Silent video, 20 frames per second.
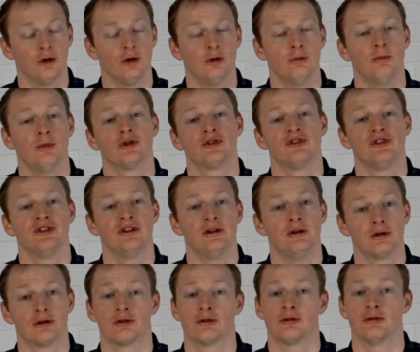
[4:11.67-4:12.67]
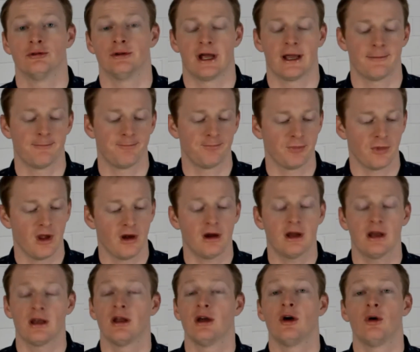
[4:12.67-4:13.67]
omoshirokunai. All
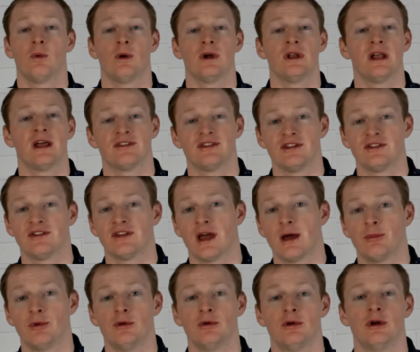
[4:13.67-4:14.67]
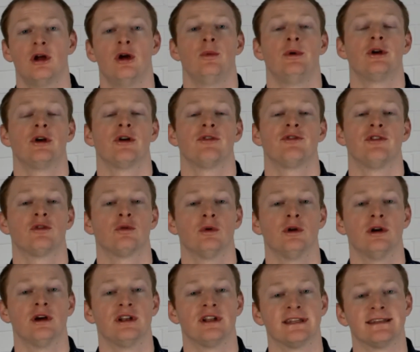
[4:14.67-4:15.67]
right, one last example. We've got this
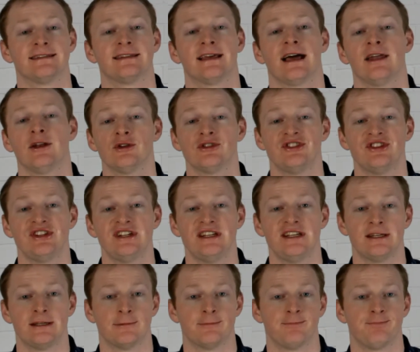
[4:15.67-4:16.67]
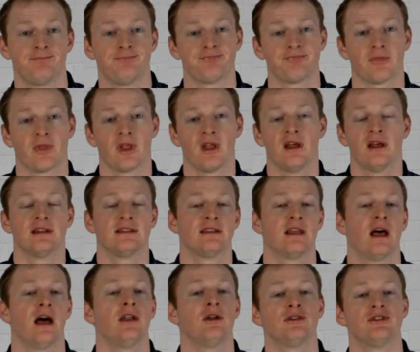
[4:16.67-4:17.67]
word tanoshii.
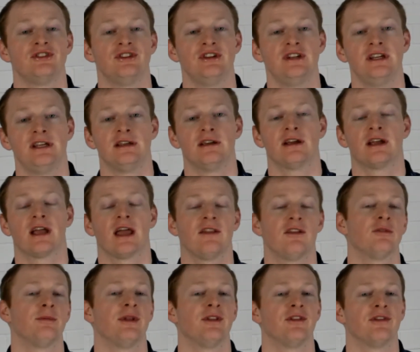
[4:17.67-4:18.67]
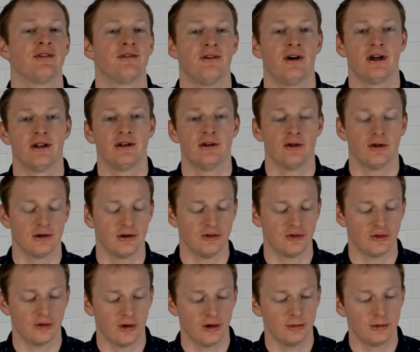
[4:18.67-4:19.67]
Tanoshii, okay, this means fun or
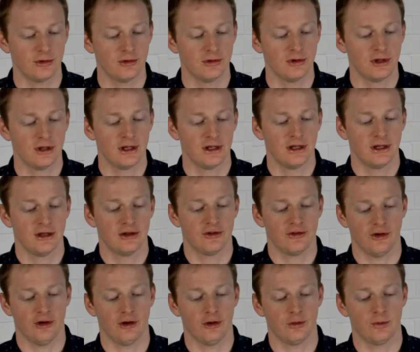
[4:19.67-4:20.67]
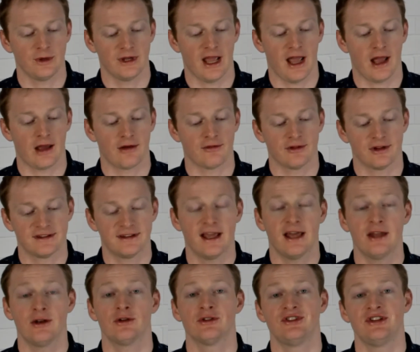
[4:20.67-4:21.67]
enjoyable. So we have
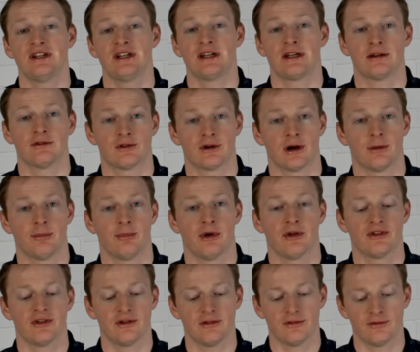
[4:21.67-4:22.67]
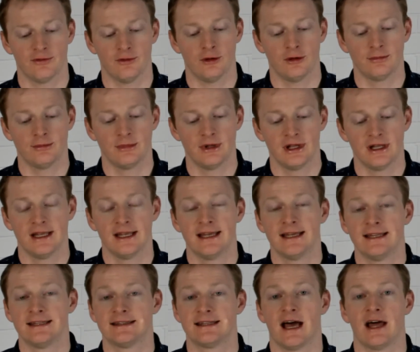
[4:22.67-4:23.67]
tanoshii for our positive form,
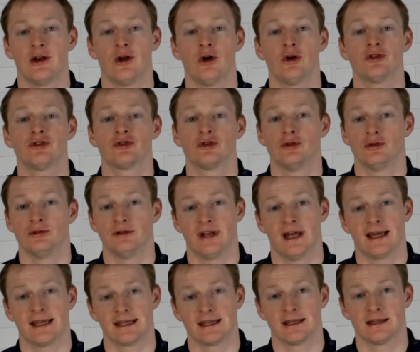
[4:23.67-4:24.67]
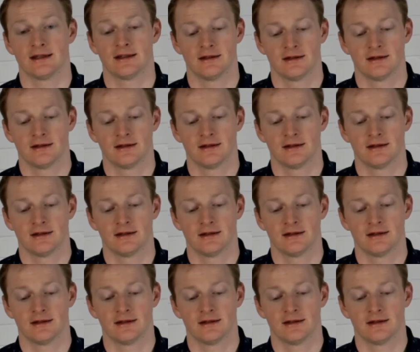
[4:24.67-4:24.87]
tanoshikunai,